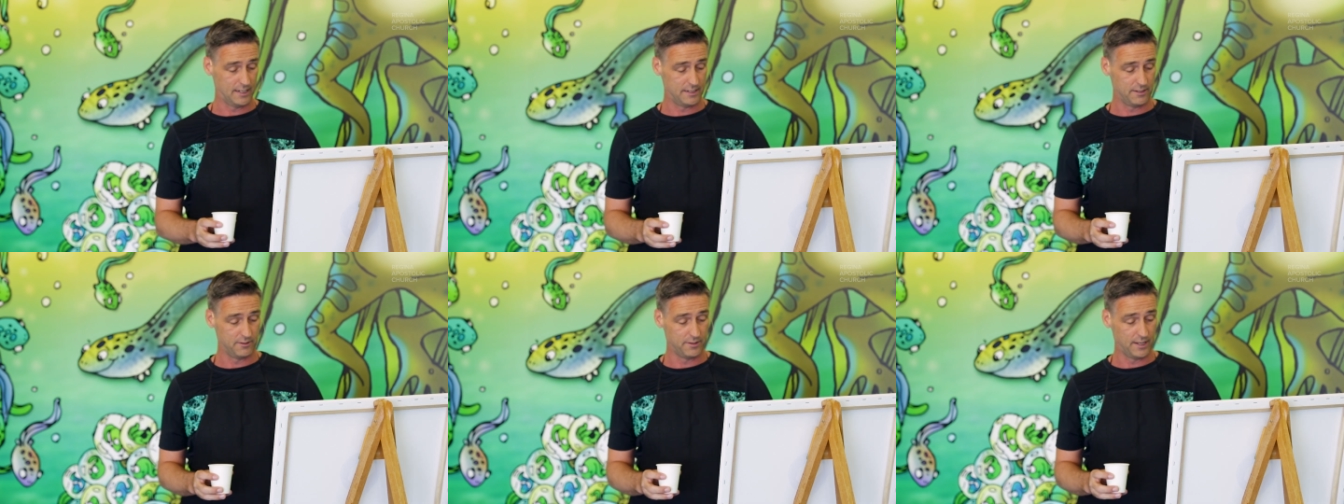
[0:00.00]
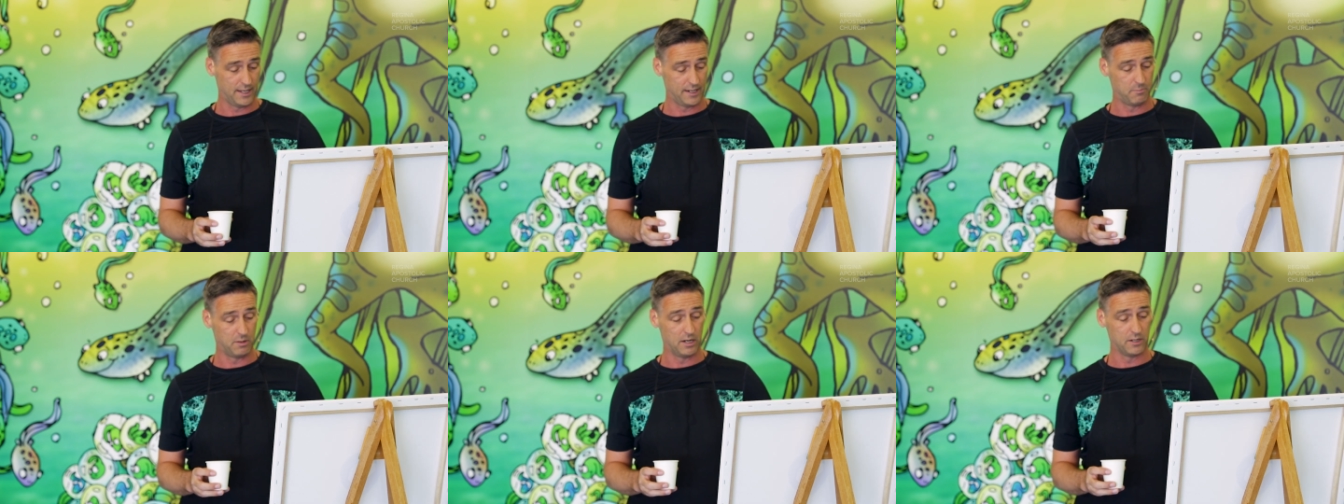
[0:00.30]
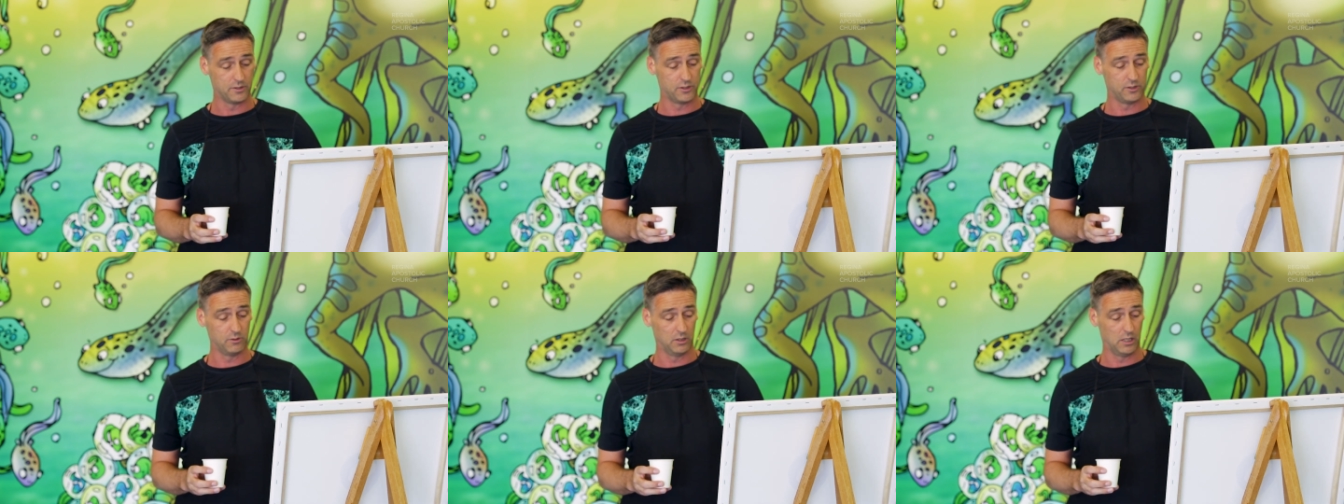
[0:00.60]
I knew that
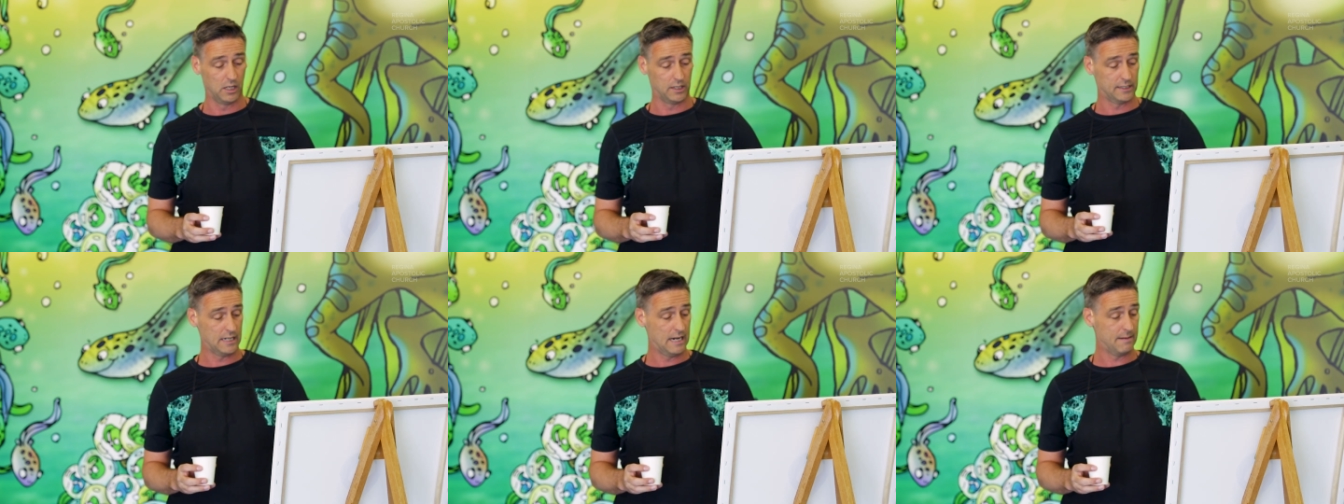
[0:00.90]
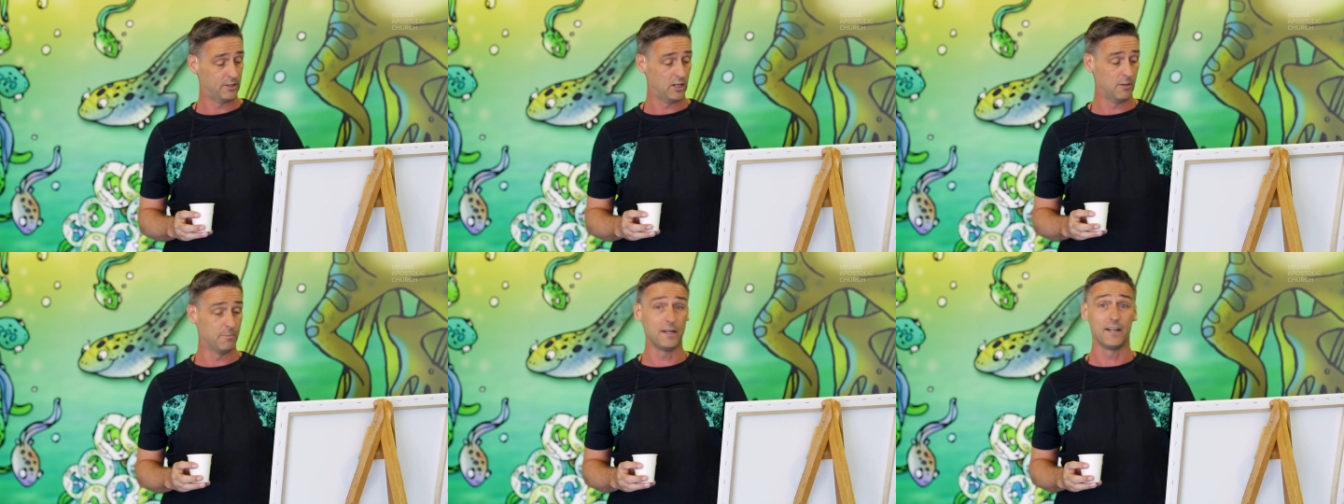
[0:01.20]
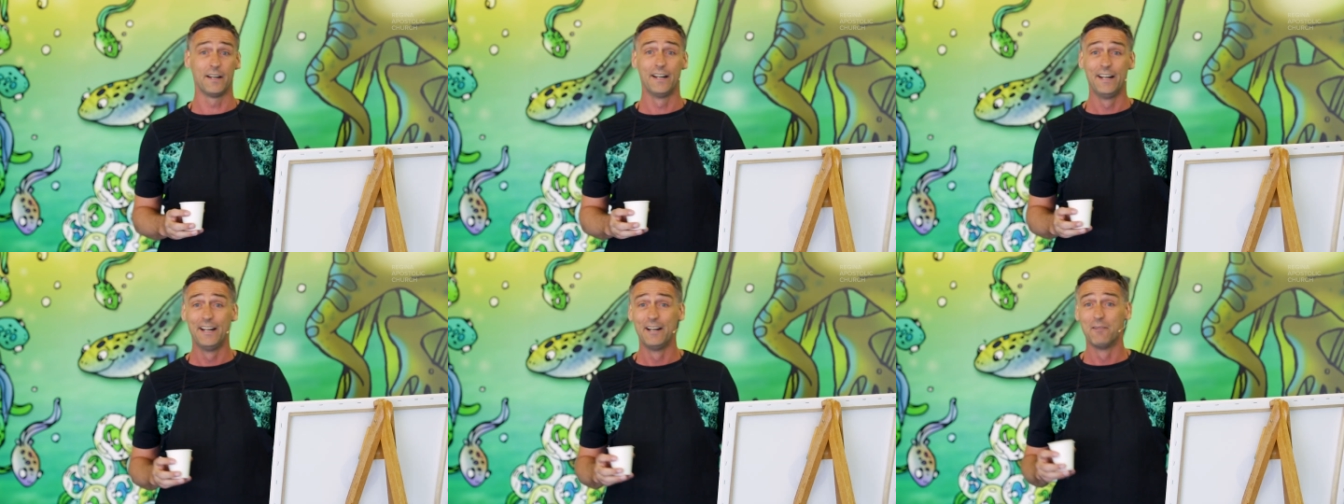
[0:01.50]
about you a long time ago."
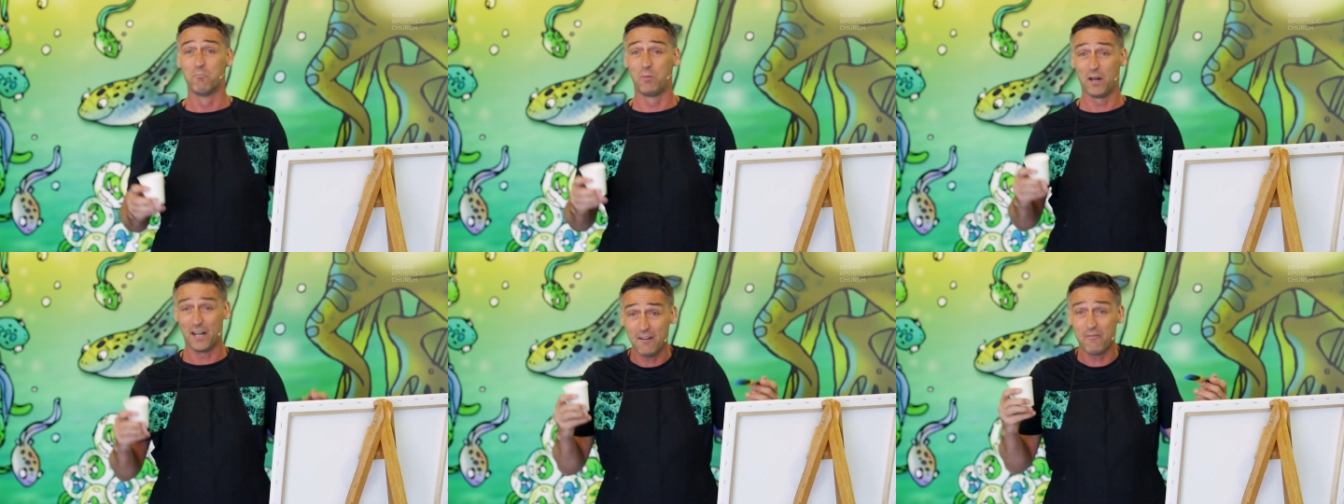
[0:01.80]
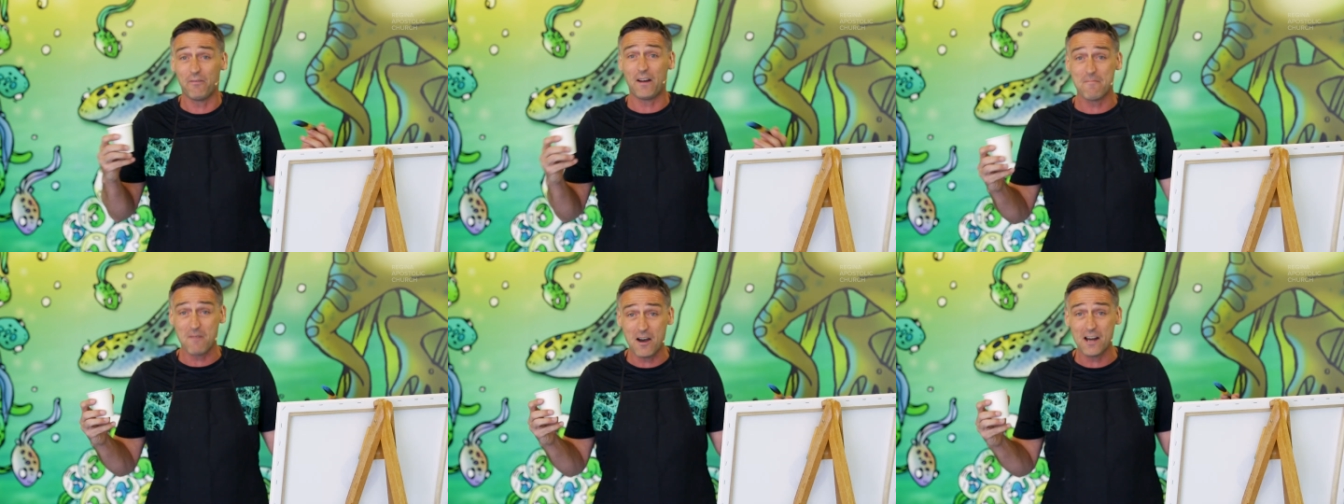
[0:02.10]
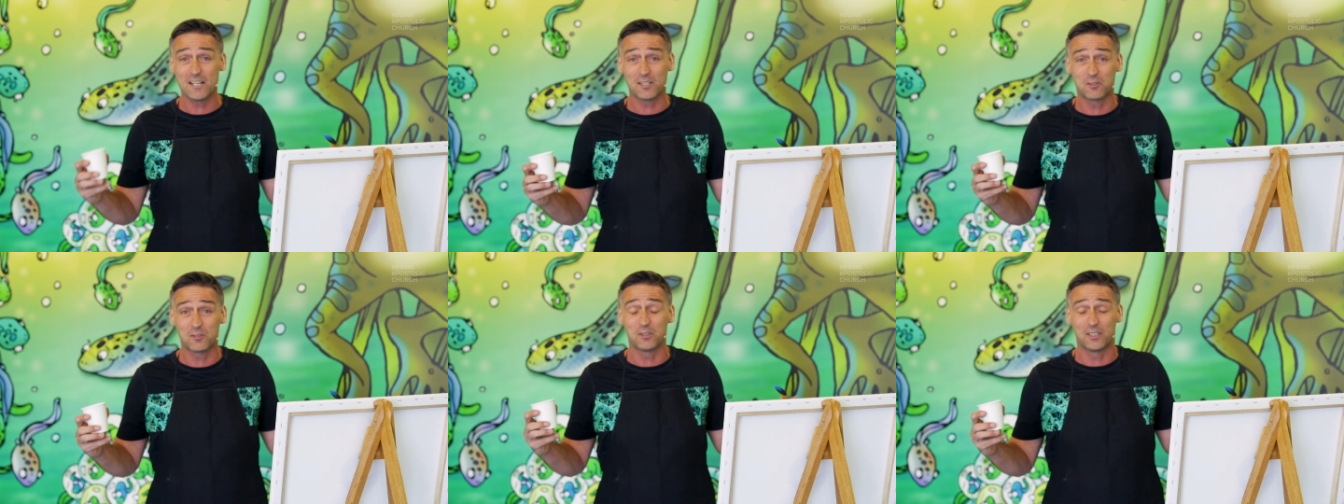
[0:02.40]
But but if I'm
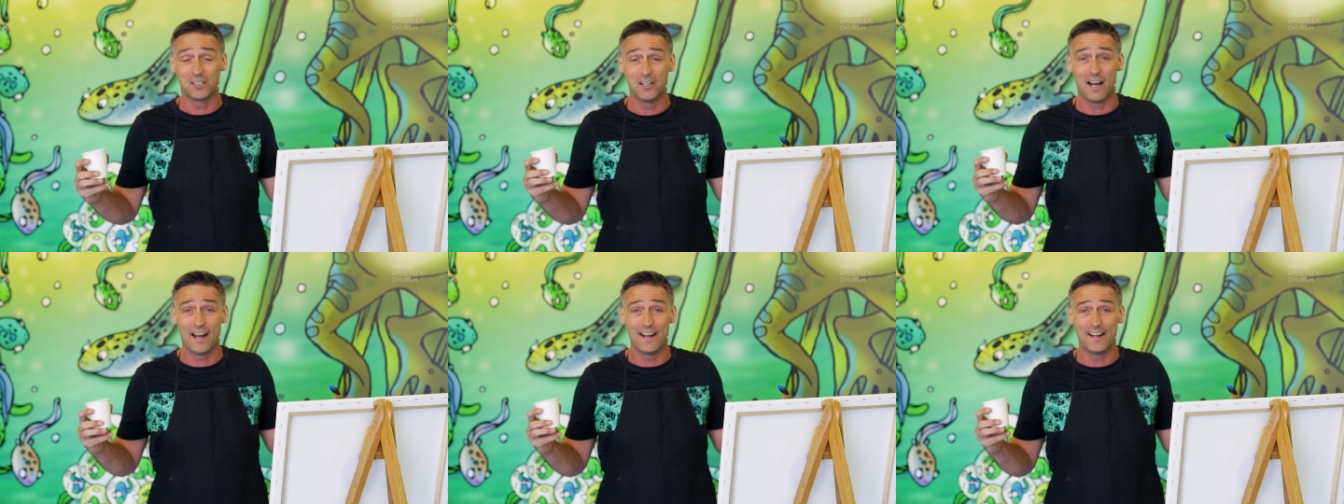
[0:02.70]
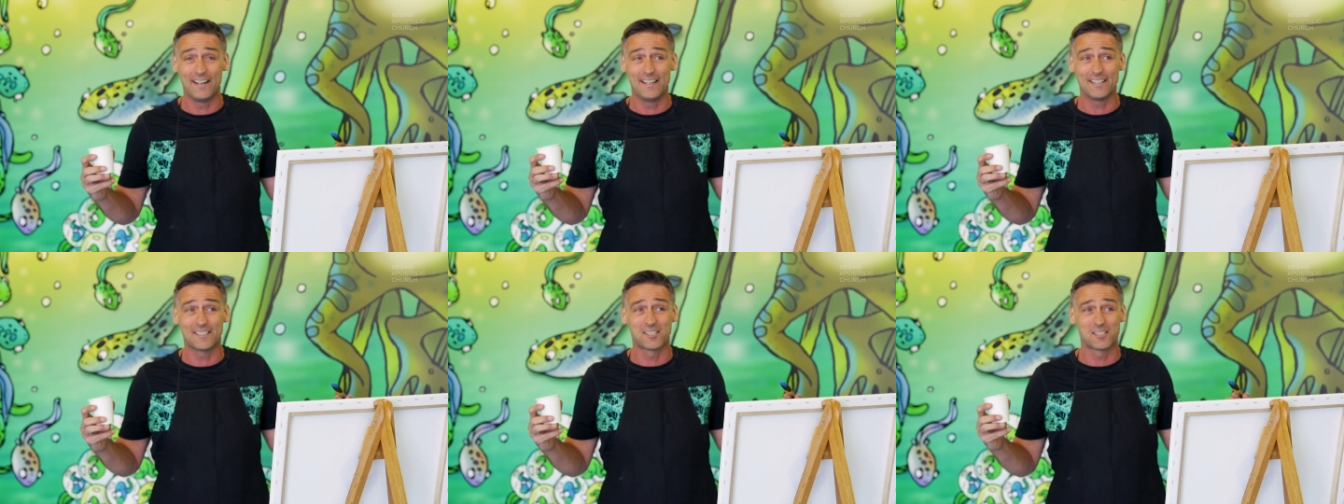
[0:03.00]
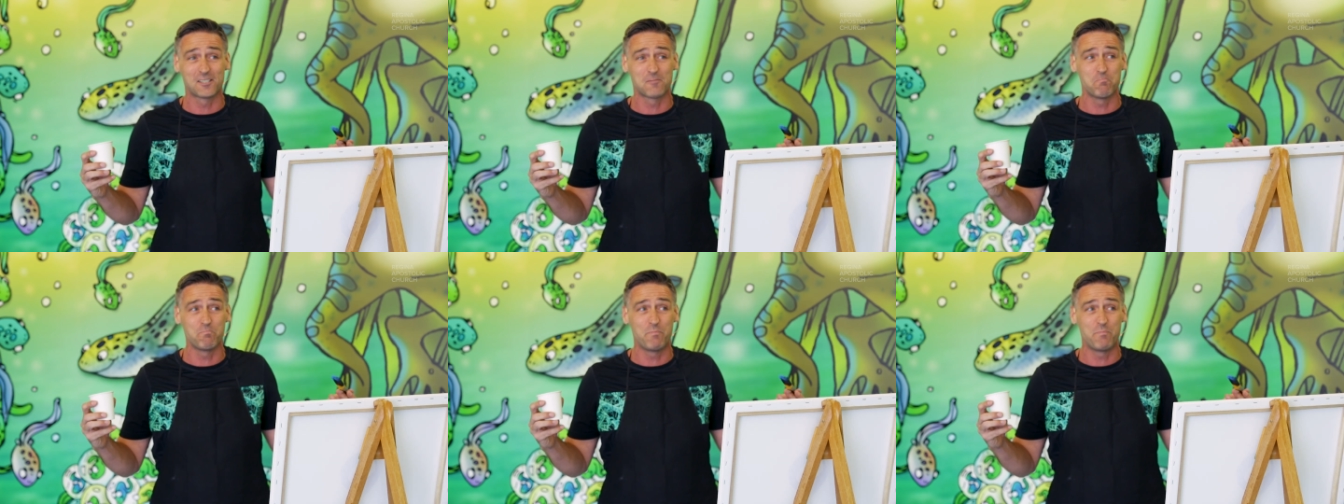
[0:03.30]
honest with you,
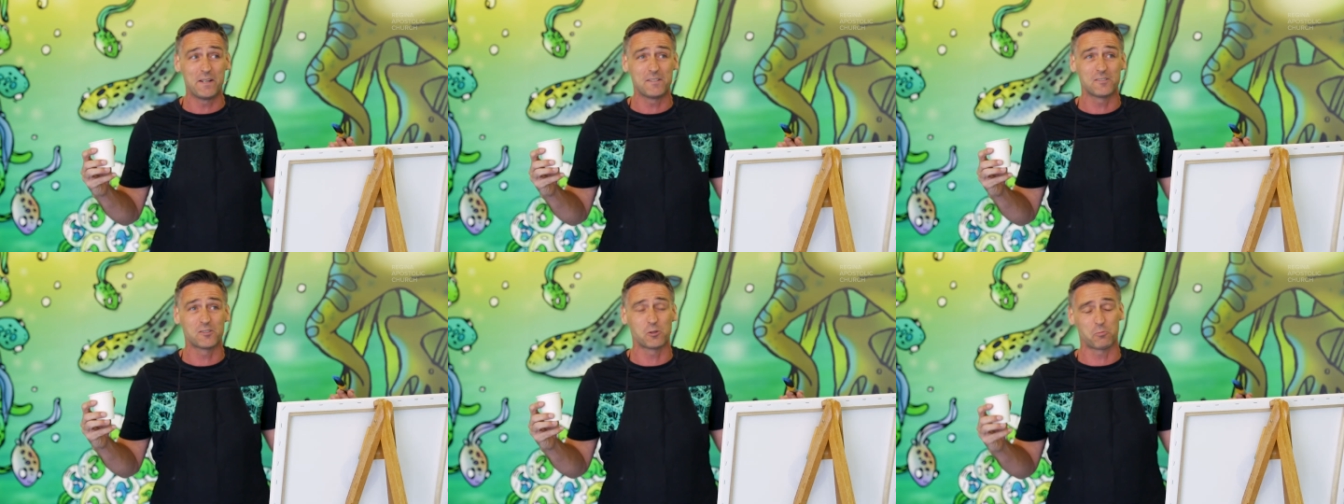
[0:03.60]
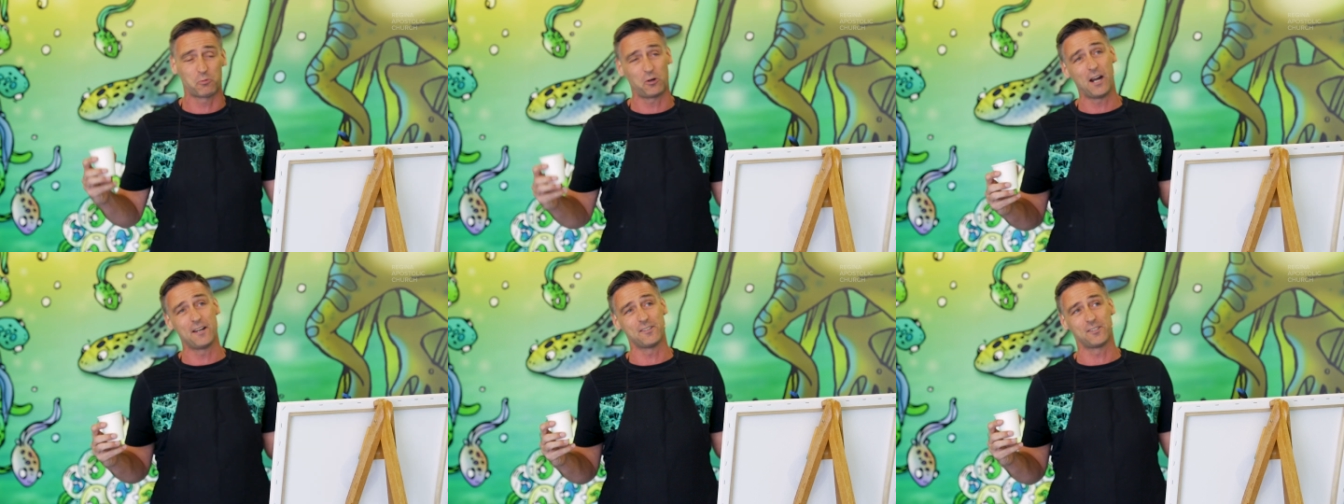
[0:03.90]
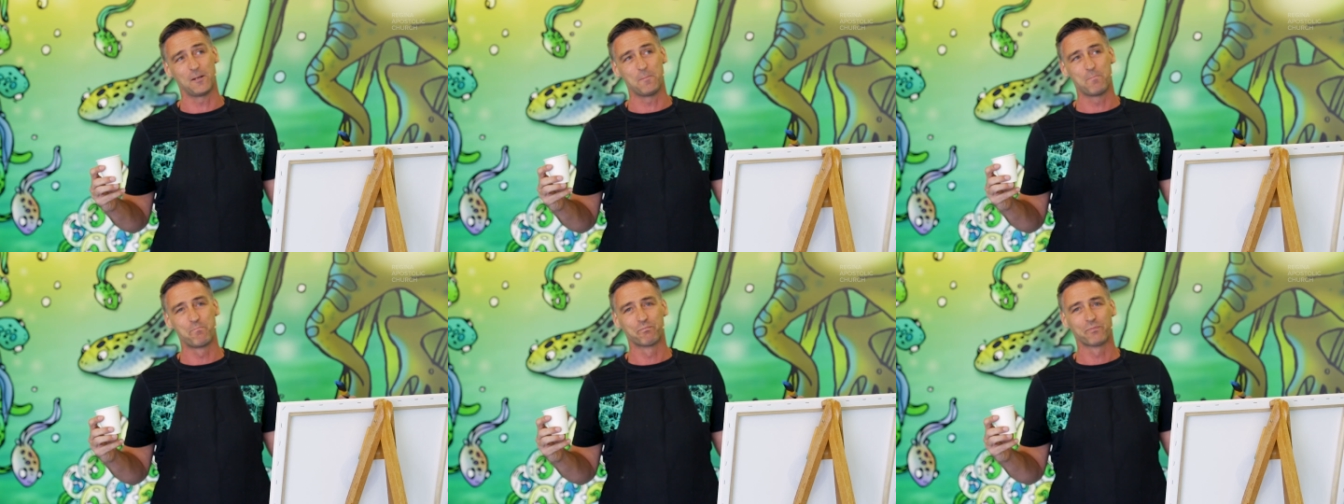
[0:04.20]
it's been
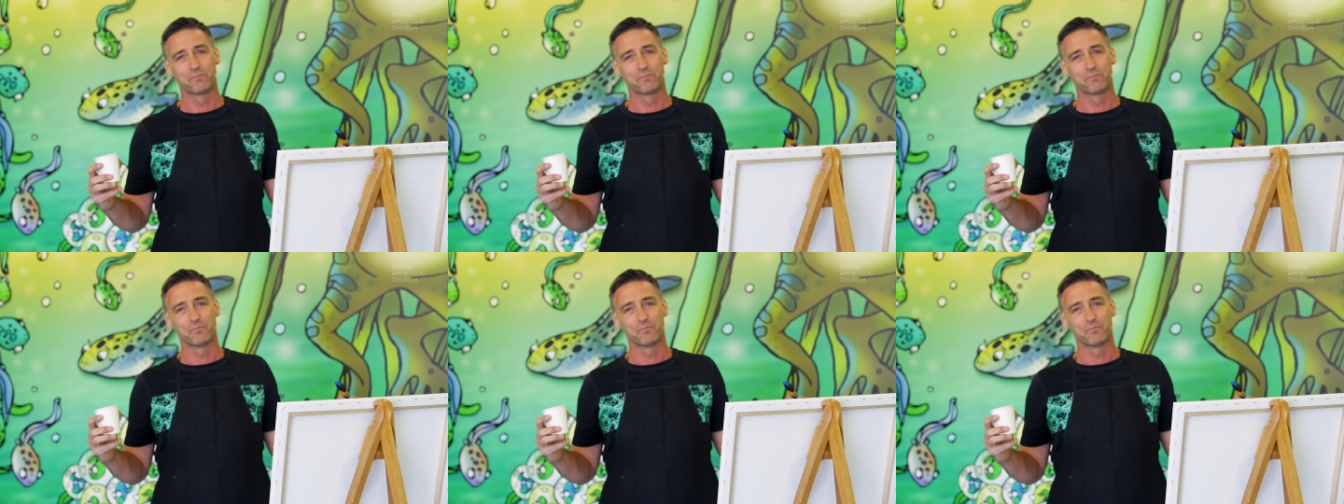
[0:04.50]
surprising.